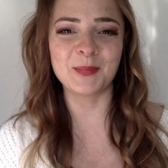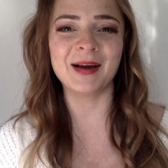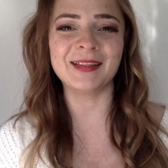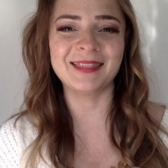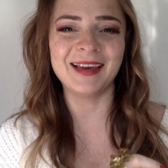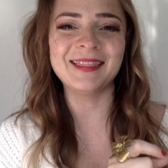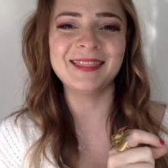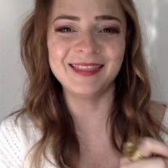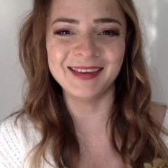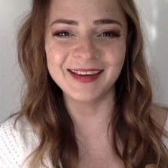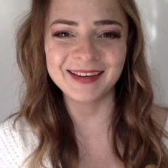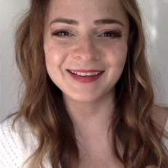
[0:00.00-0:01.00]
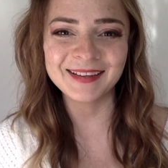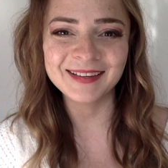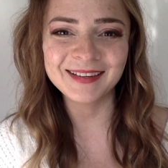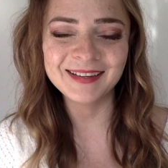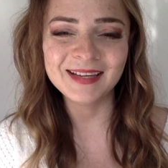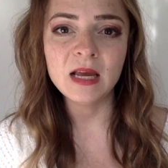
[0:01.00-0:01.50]
about that thing,
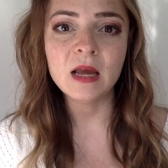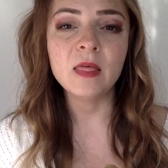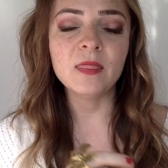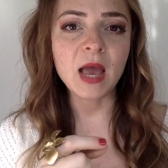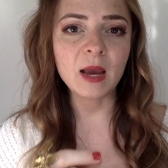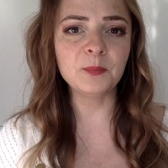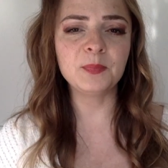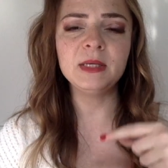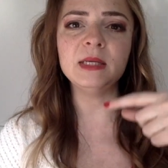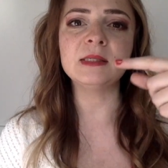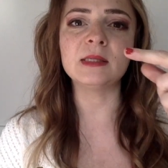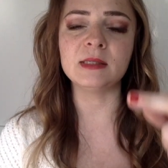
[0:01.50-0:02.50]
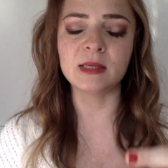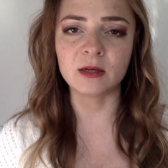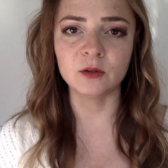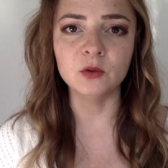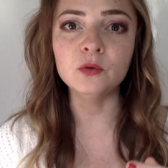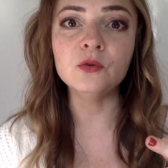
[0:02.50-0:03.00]
that peace is an
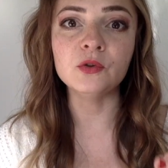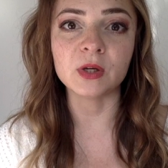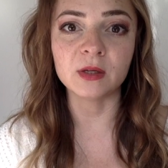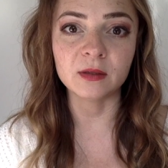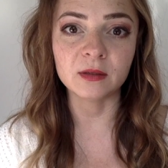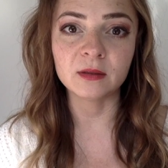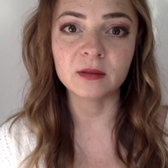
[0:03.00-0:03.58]
illusion.